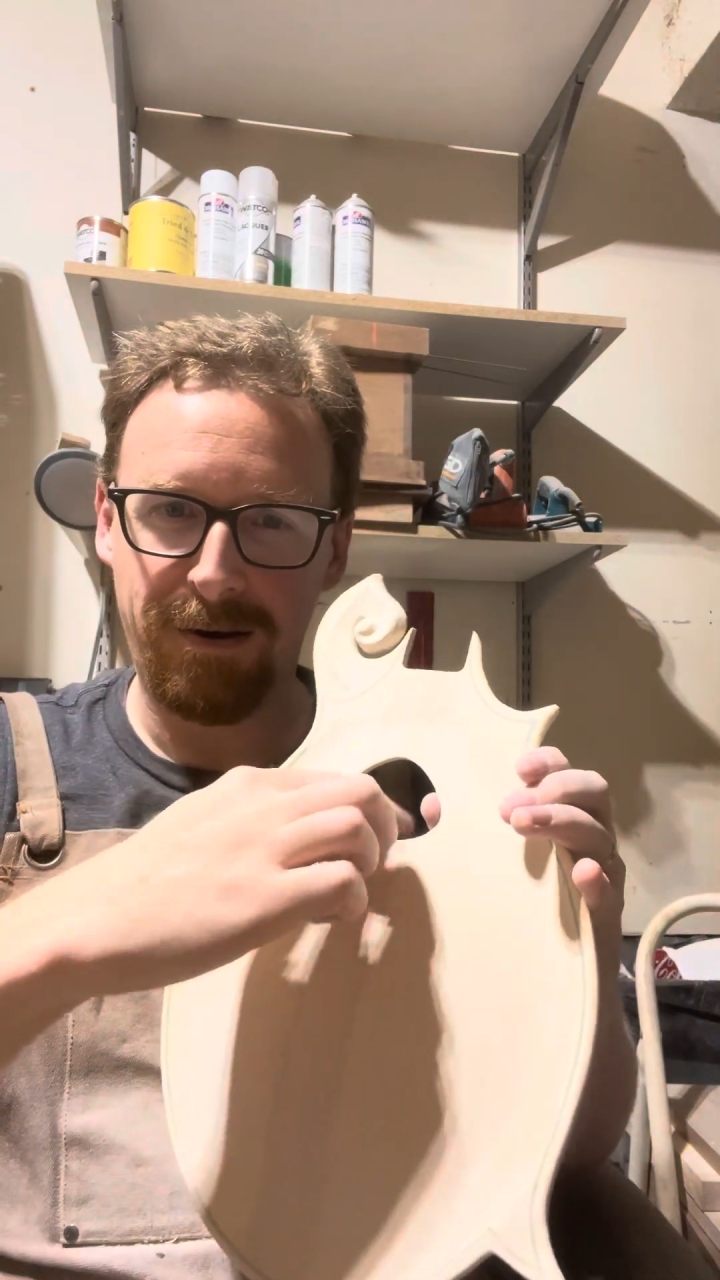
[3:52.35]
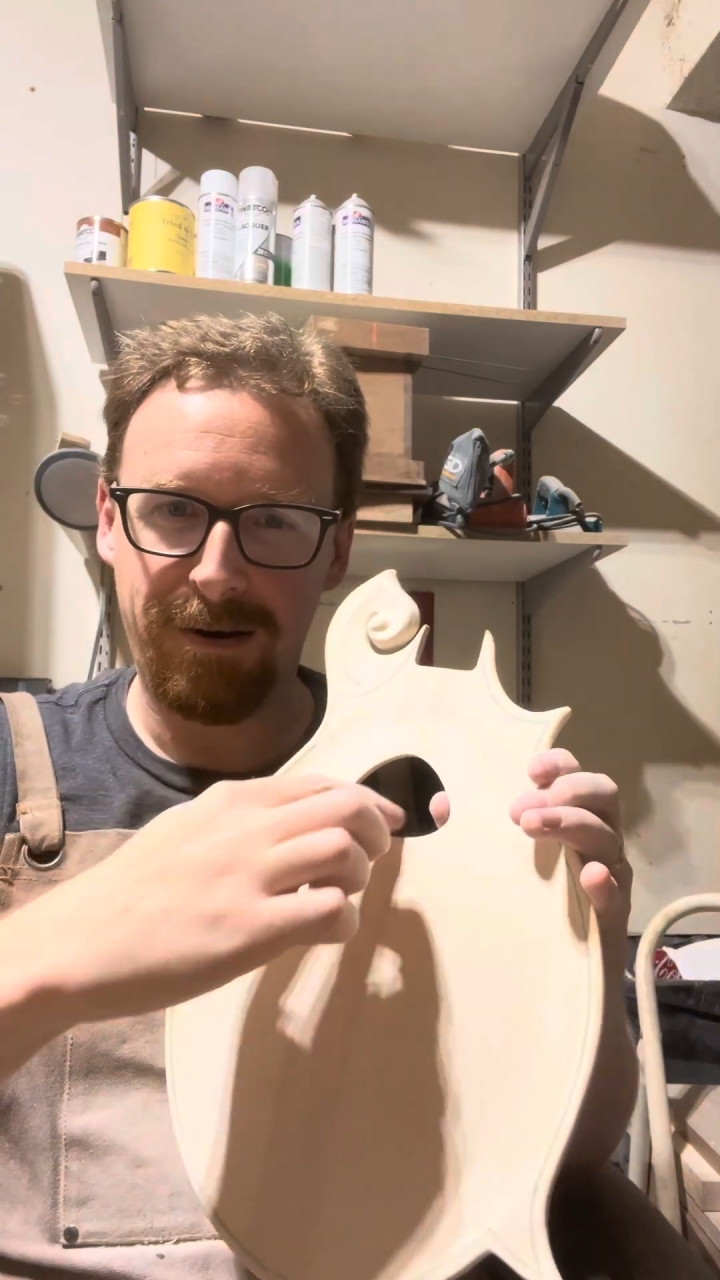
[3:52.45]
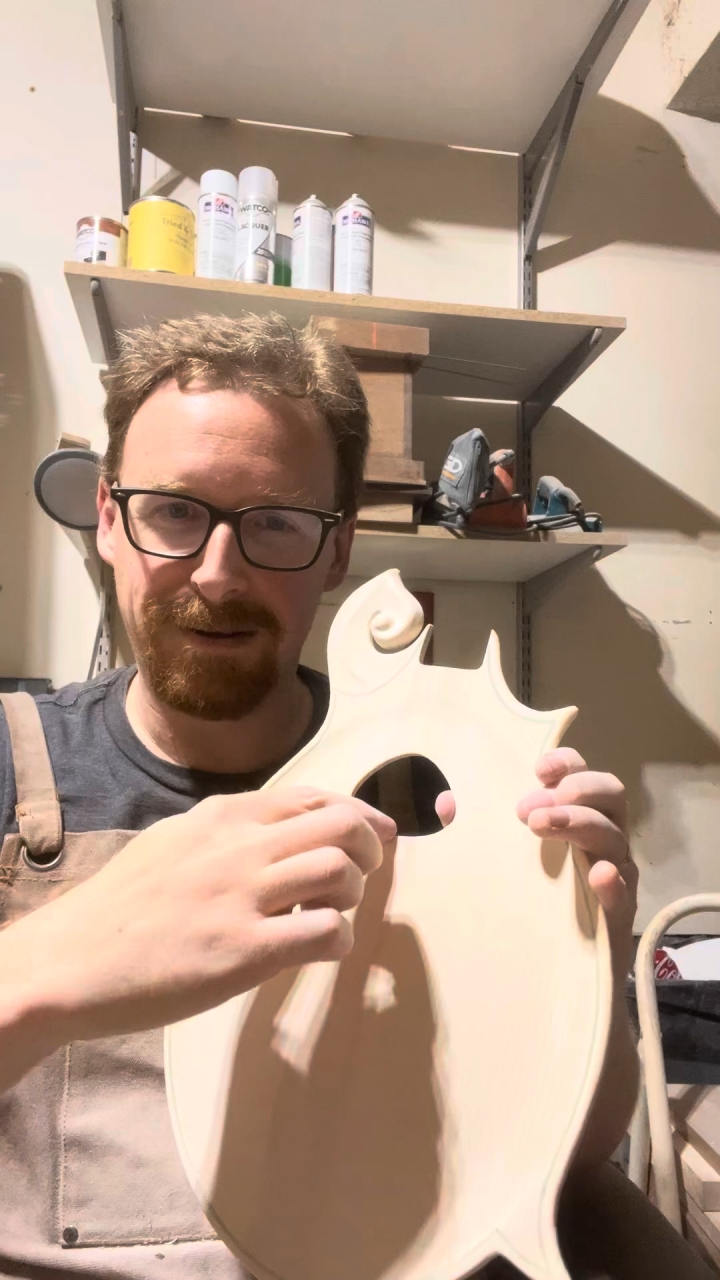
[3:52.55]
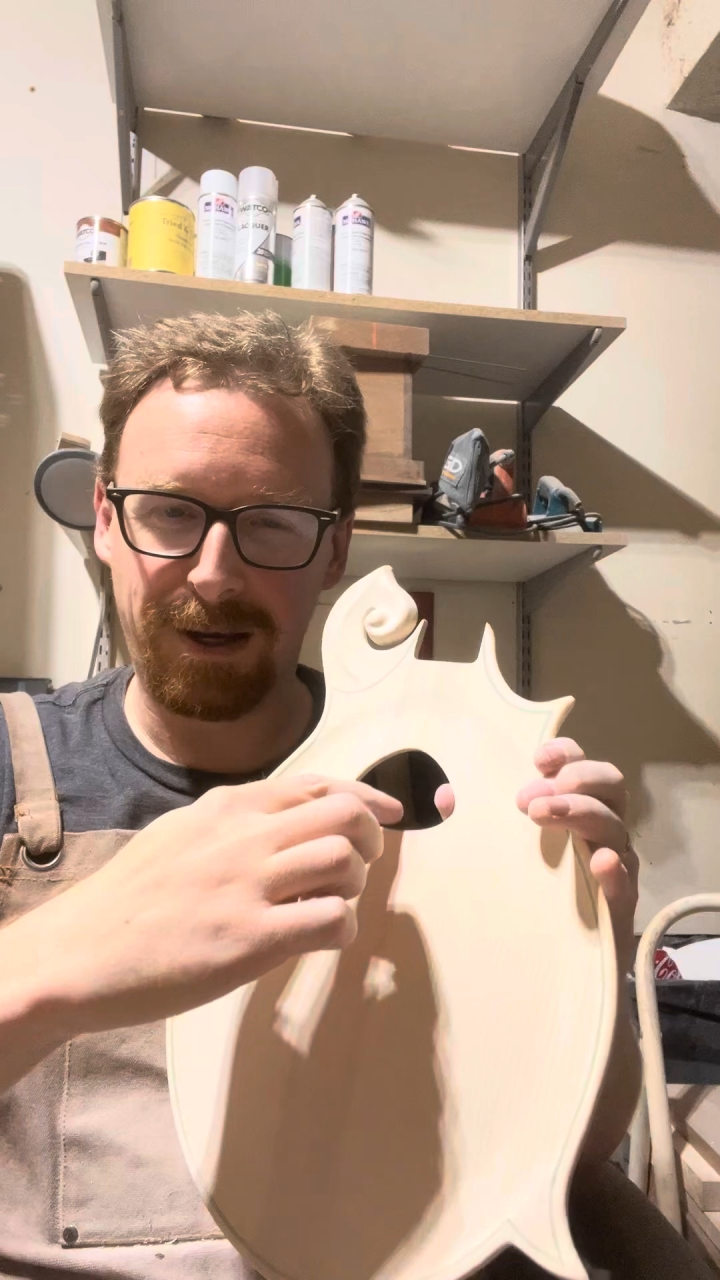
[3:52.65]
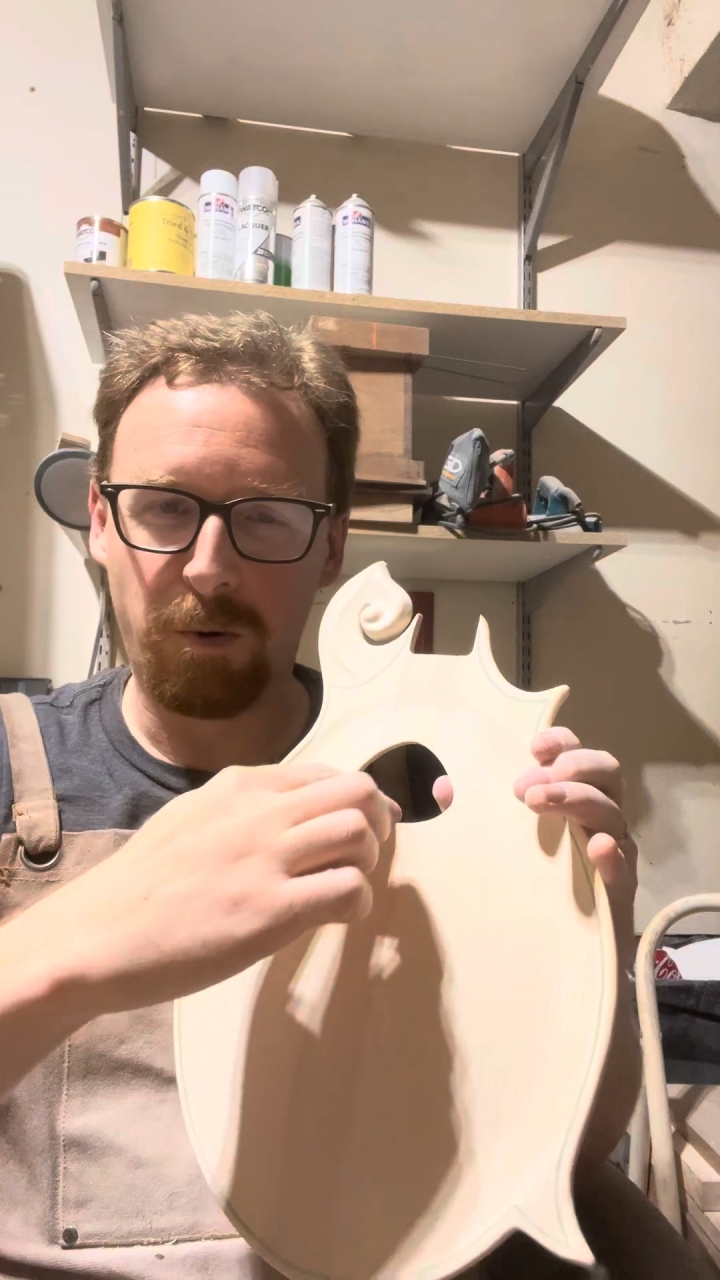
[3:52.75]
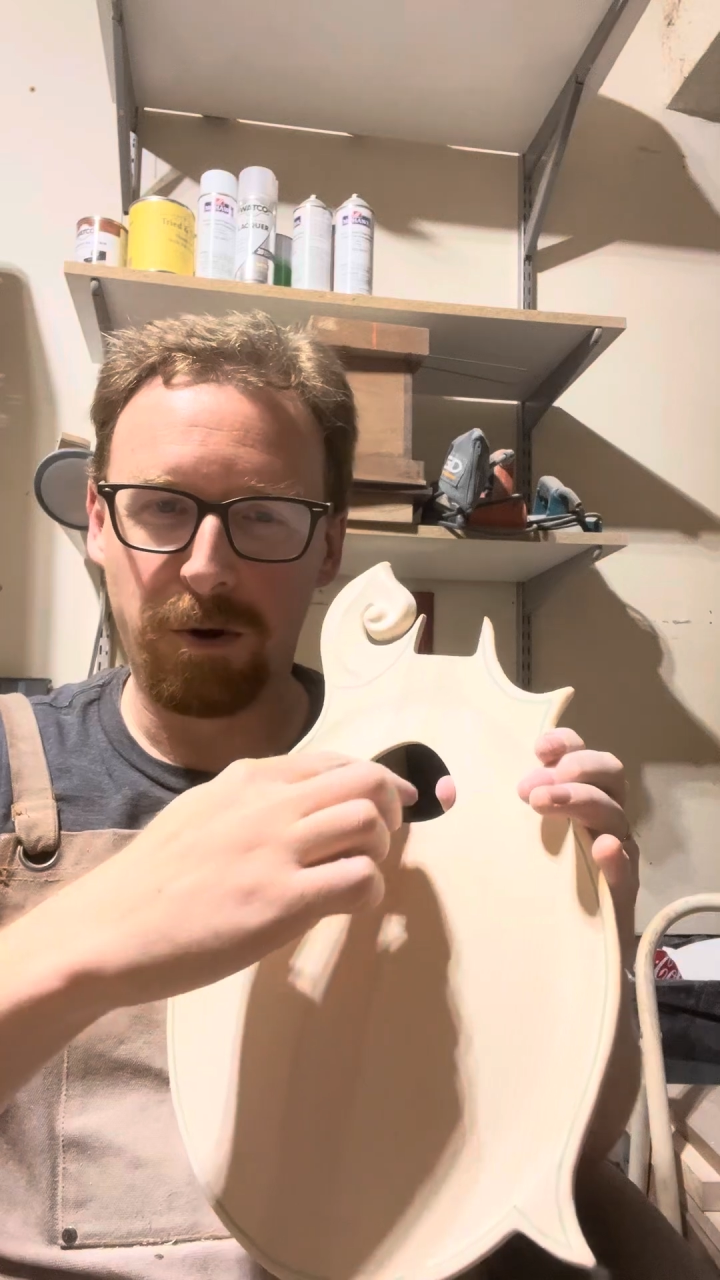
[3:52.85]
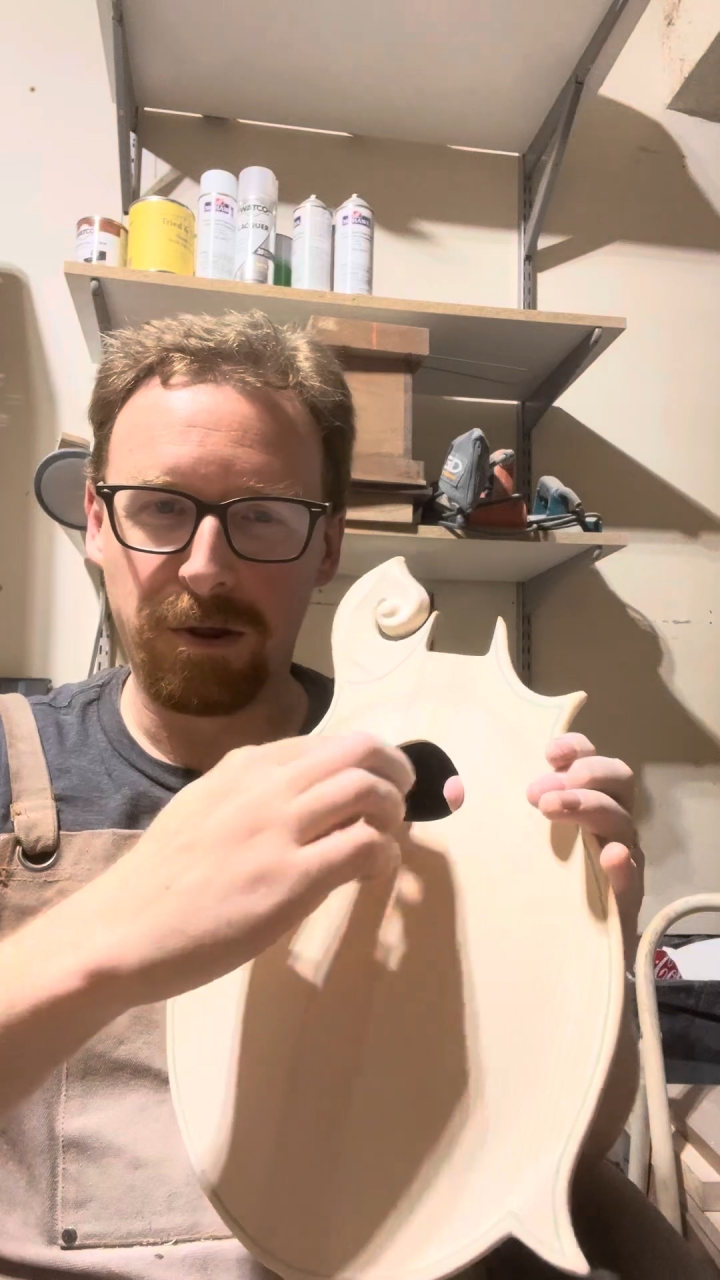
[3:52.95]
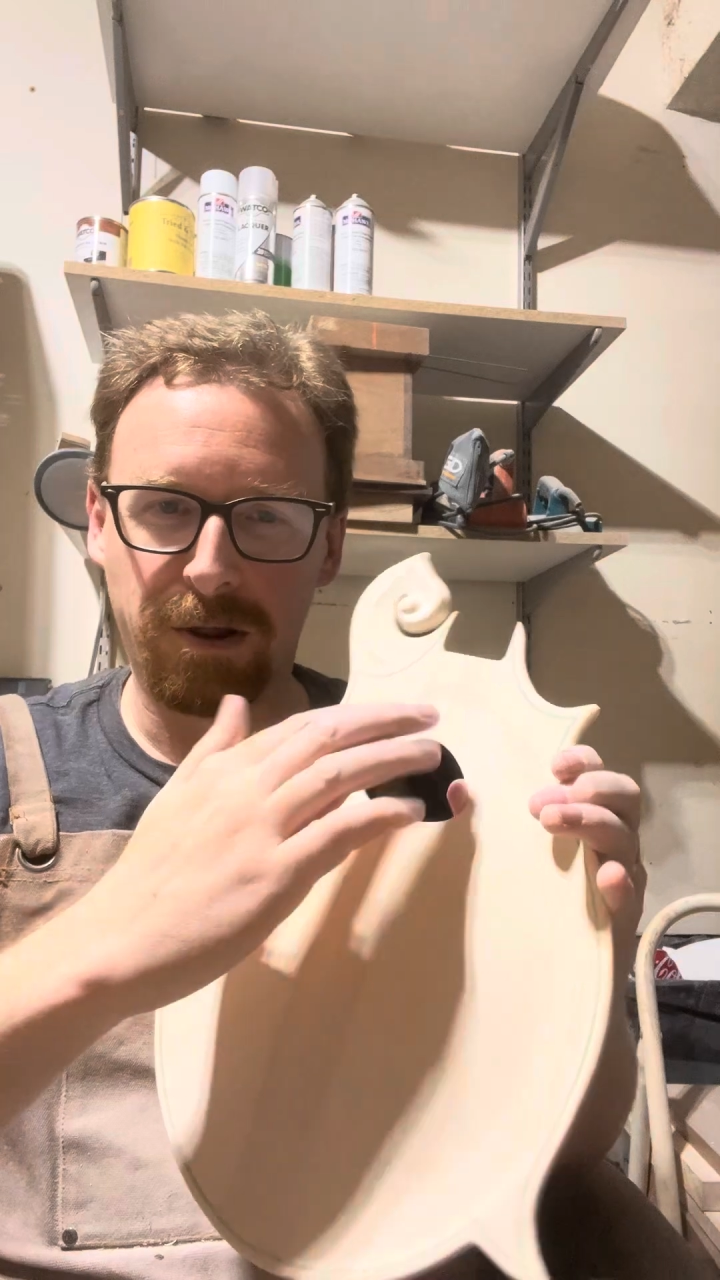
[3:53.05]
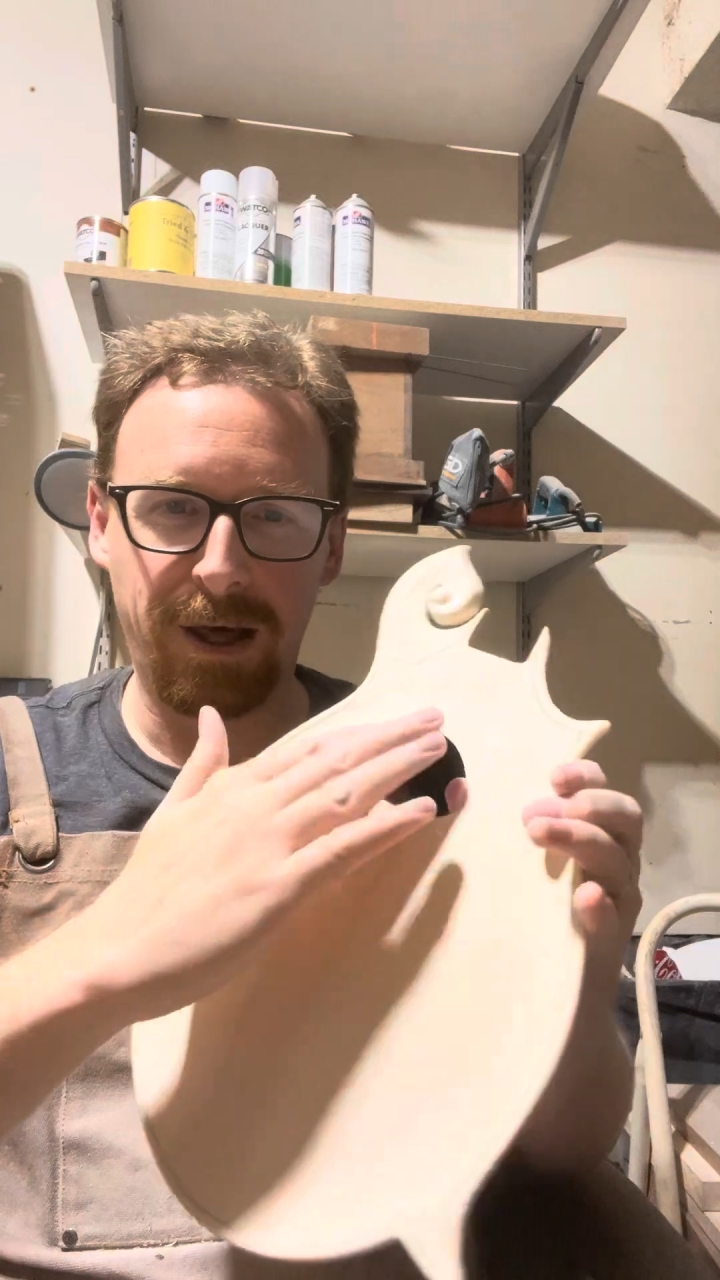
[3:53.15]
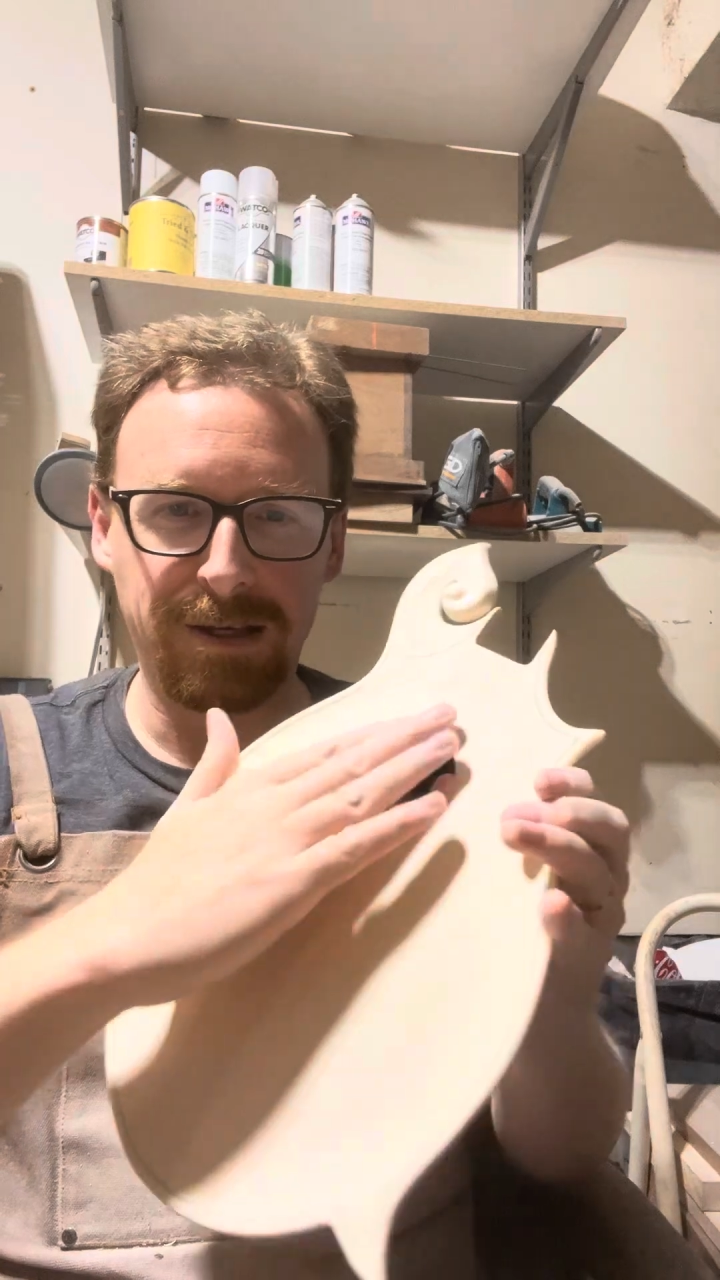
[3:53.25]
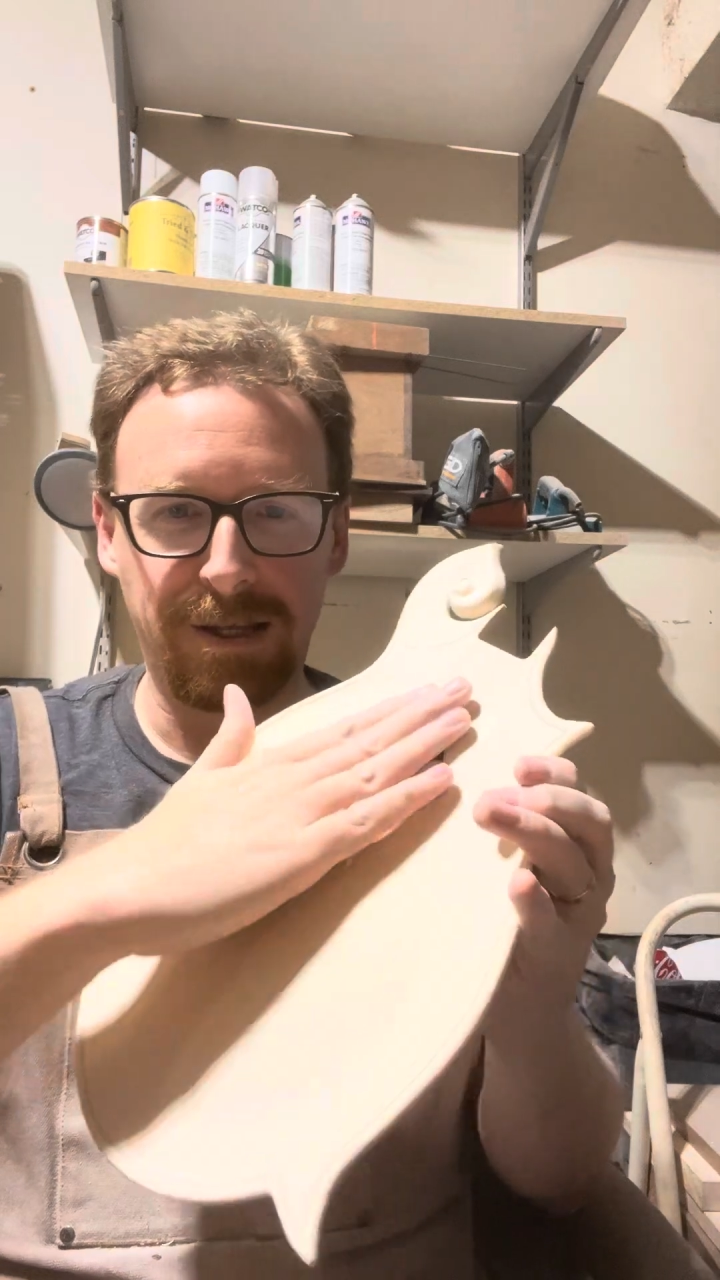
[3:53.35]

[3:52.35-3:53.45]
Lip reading: it's like one of the legs